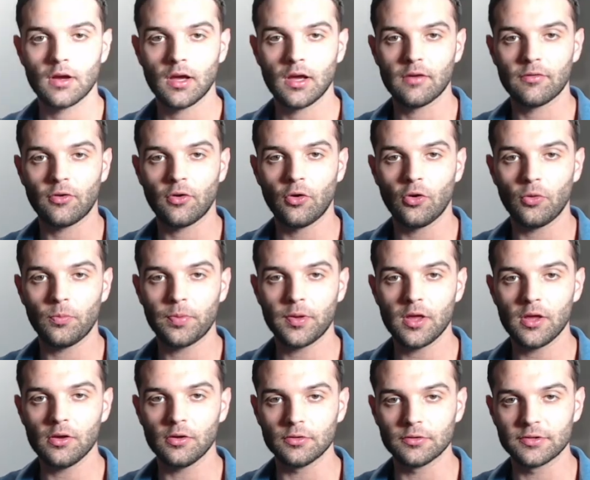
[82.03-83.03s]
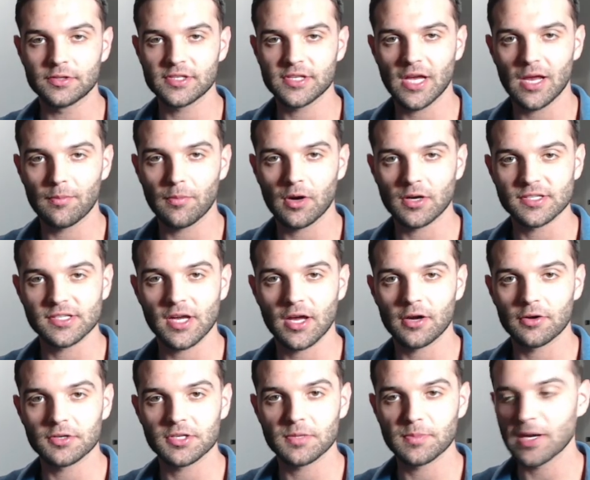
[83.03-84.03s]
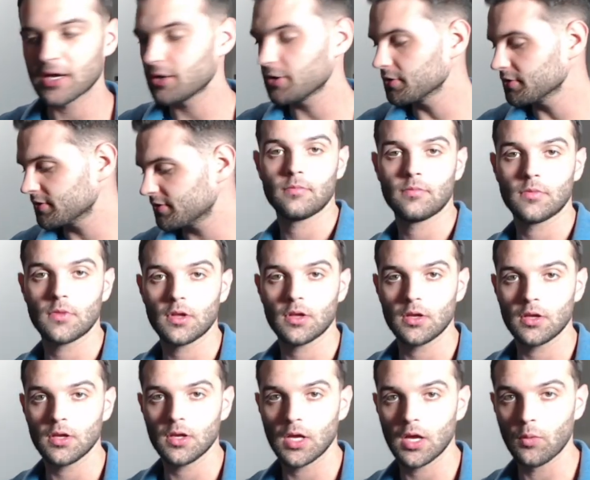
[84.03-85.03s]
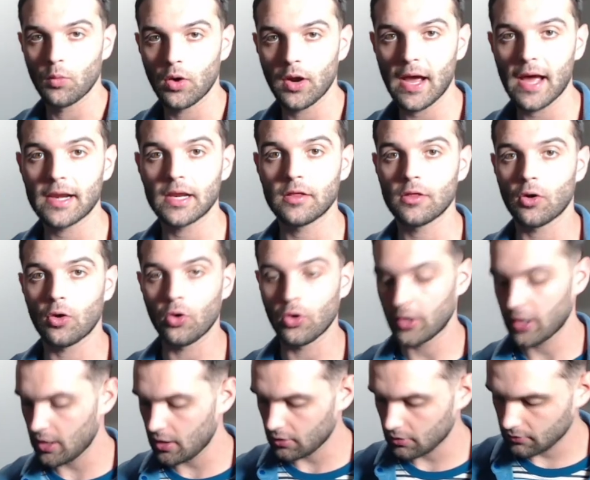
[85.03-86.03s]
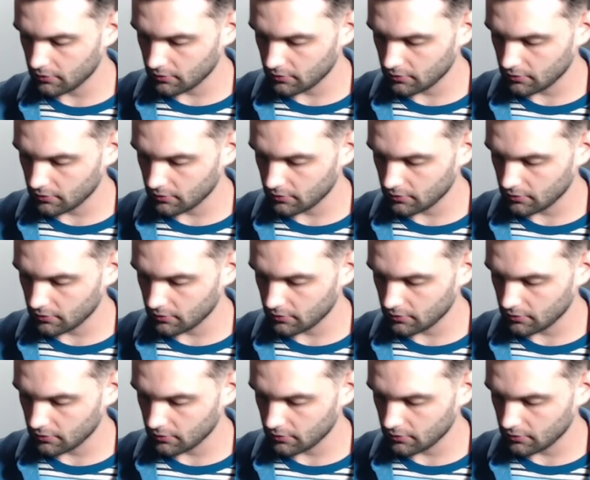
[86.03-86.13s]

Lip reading: I have whole peeled San Marzano tomatoes, and we're adding the whole can.